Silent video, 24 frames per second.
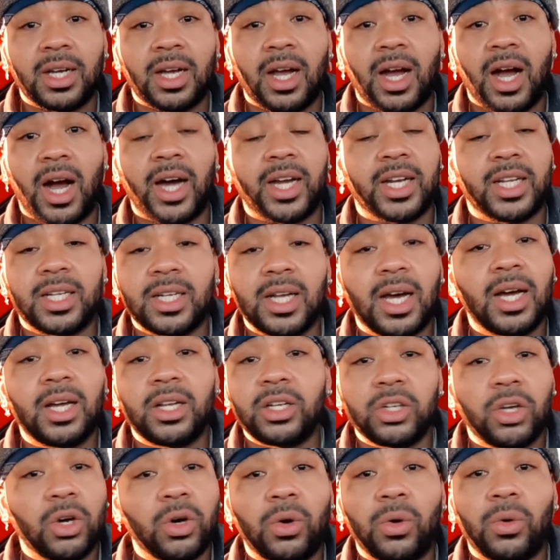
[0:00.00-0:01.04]
I did not
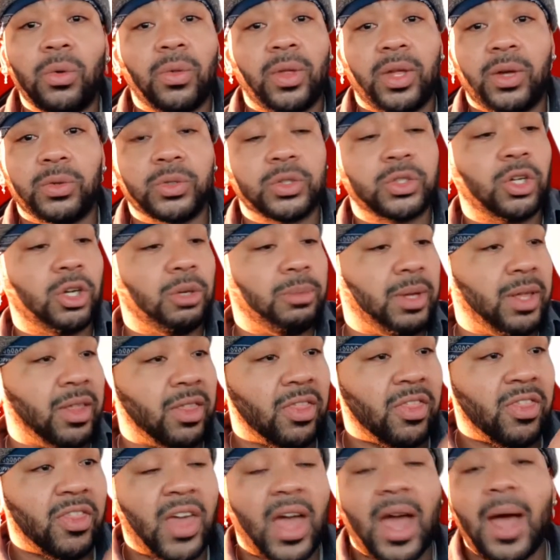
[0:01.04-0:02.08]
know it was going to be
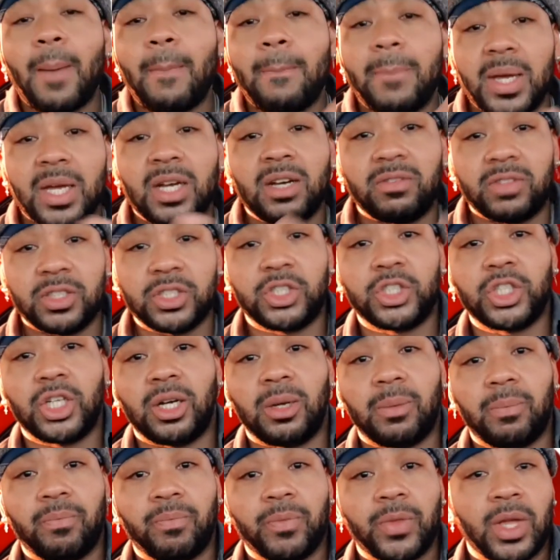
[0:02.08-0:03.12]
that big of a jump.
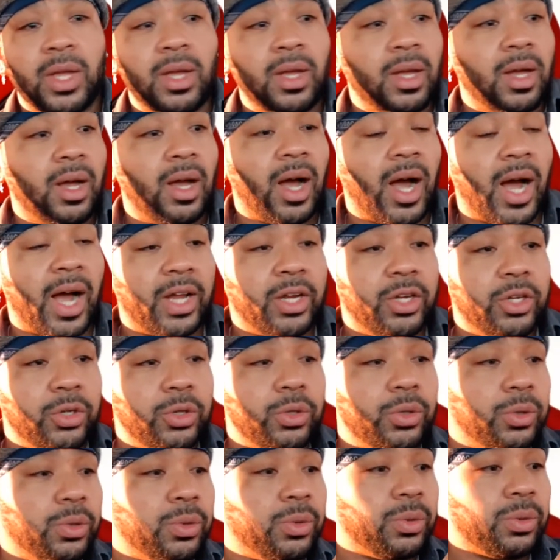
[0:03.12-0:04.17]
I
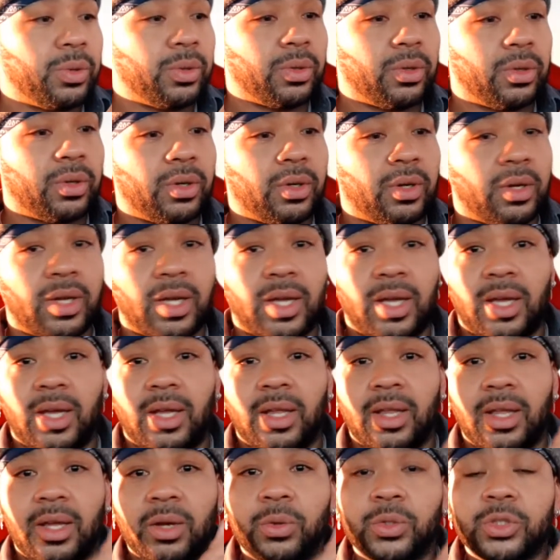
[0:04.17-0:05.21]
knew
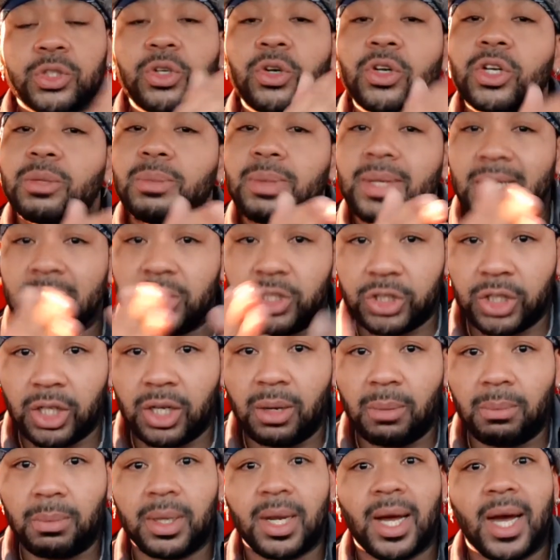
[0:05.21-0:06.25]
it was going to be a
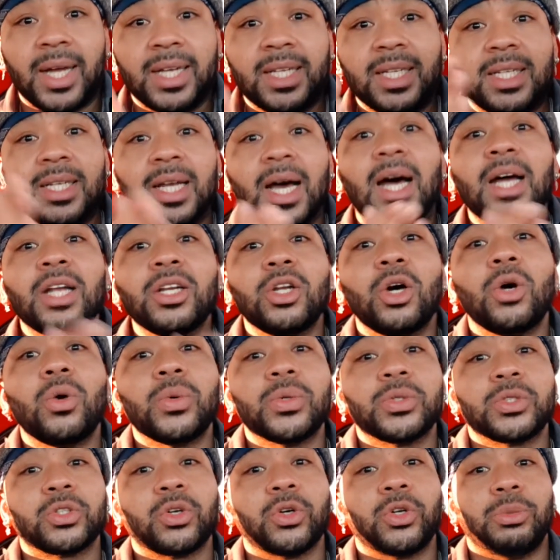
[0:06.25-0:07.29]
jump, but I did not know it
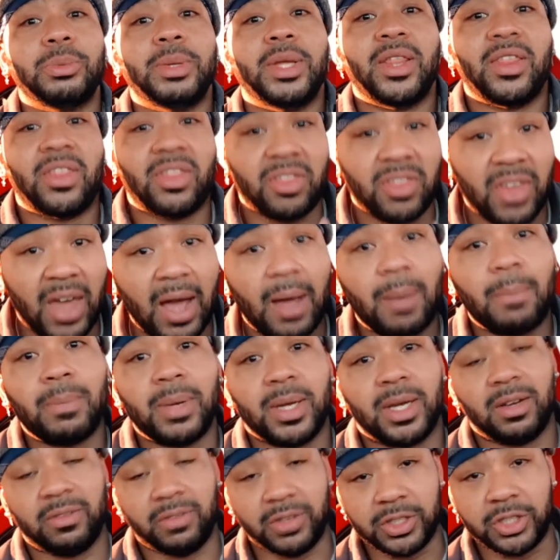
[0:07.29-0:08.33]
was going to be that
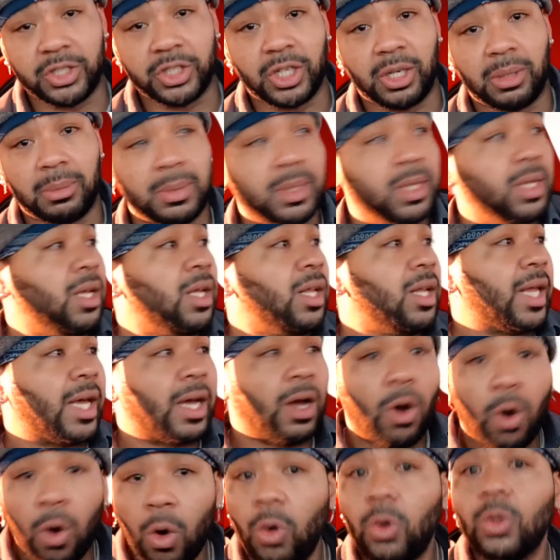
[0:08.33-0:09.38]
big of a jump. Like,
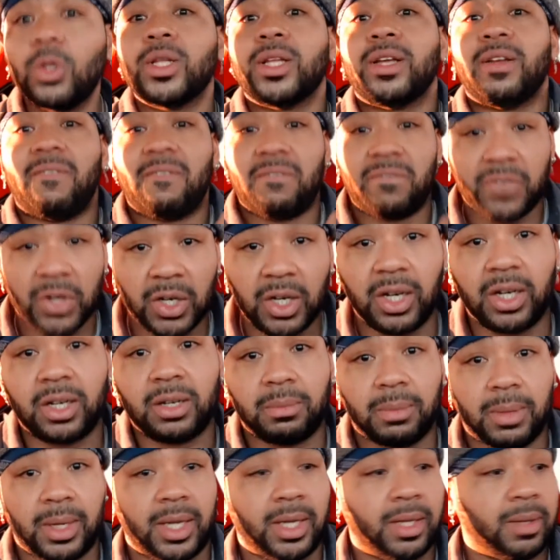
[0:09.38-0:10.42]
holy fuck,
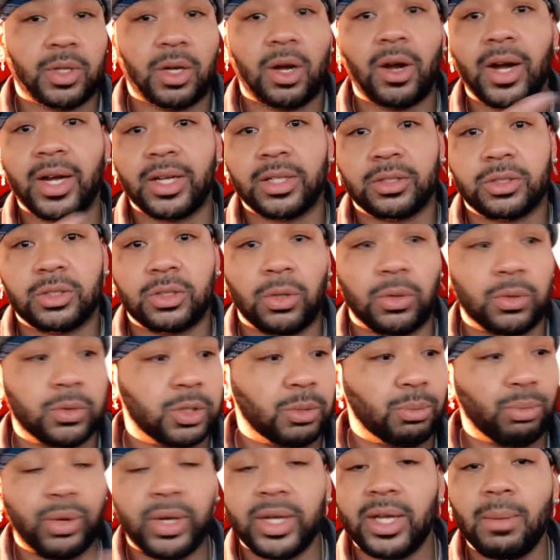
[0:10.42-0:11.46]
man. All right, so to
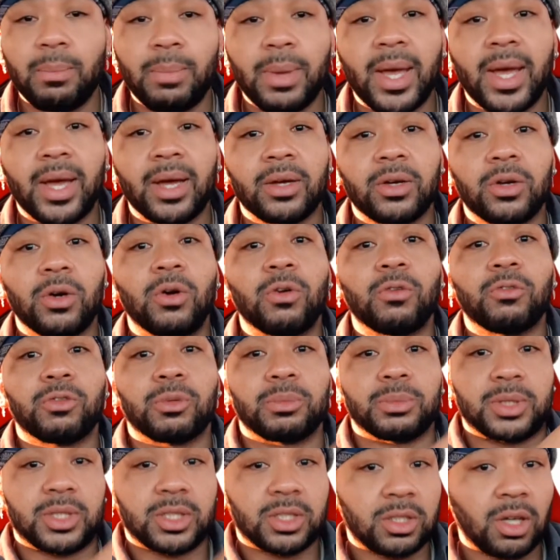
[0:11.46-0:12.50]
bring it back, going
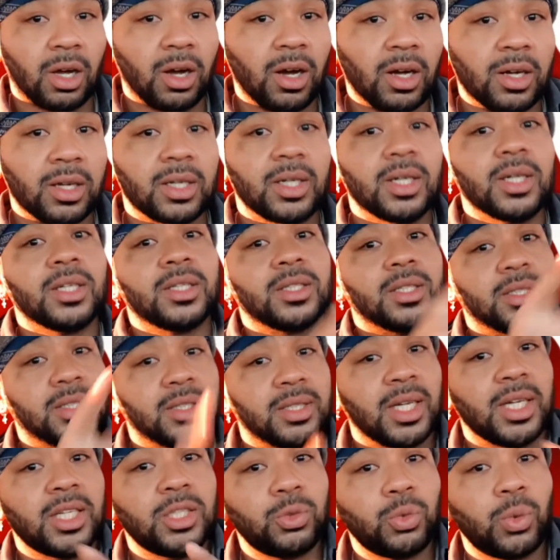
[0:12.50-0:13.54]
from stock to
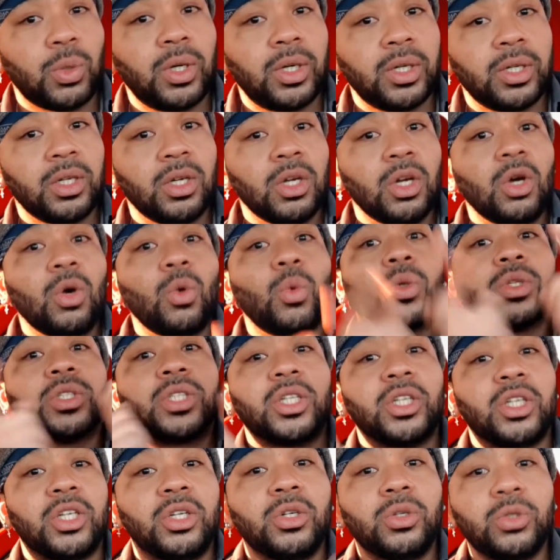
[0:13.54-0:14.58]
stage 1 was a
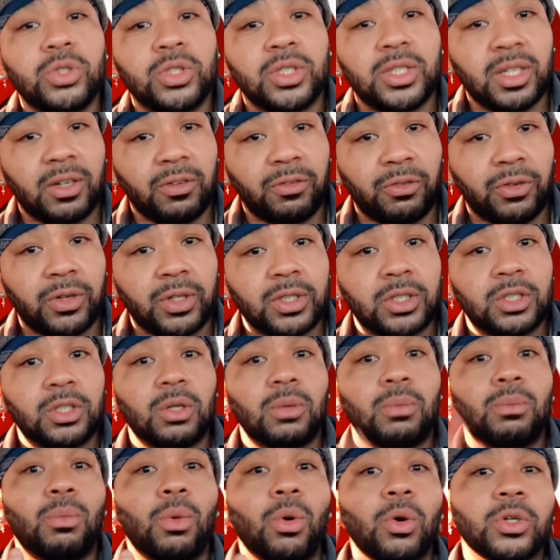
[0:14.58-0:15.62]
huge difference,
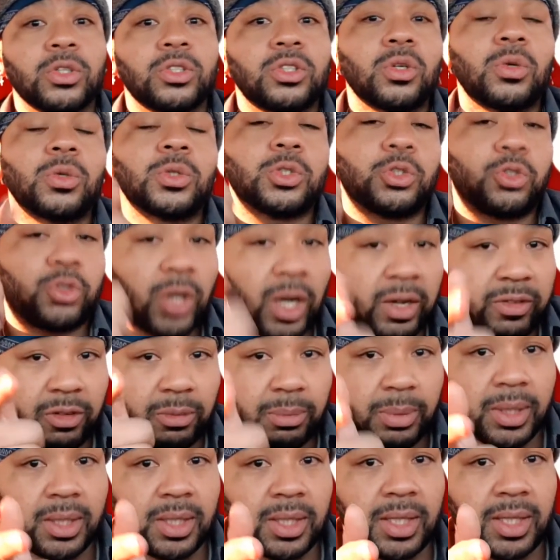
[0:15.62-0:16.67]
more so in
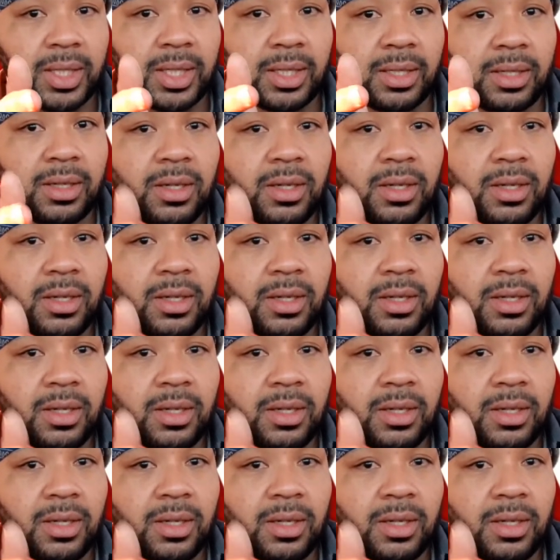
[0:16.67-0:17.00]
drivability.